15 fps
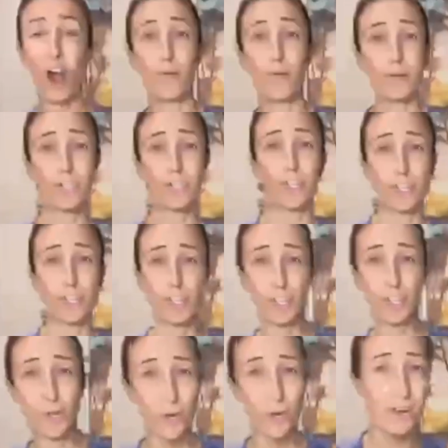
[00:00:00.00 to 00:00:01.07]
Harbinger
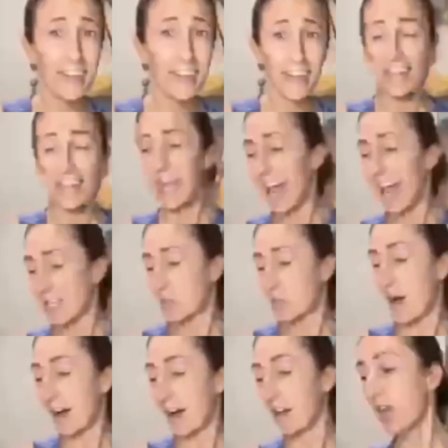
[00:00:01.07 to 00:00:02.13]
2,
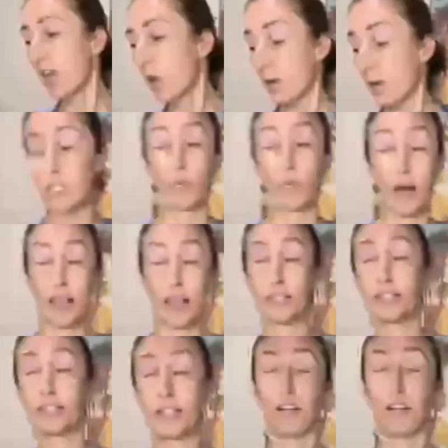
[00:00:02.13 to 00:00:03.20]
as well, which
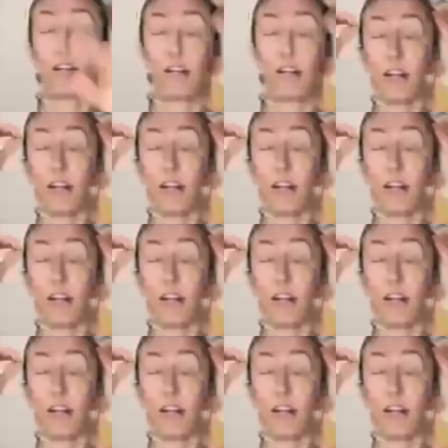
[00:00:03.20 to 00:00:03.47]
was